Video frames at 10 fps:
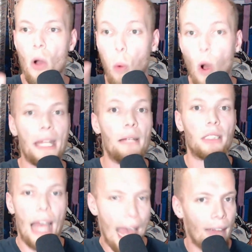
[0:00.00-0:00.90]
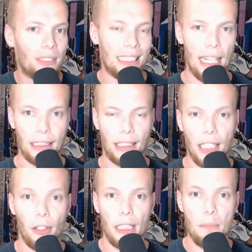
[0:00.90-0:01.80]
want him to have to
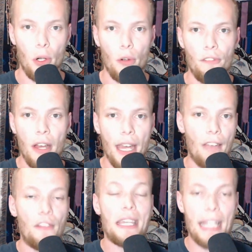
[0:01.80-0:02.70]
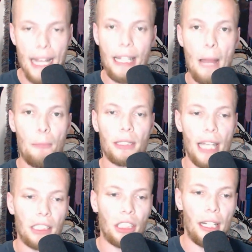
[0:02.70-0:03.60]
necessarily move if he can get that
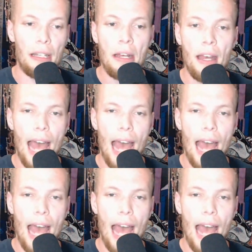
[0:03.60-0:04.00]
protection.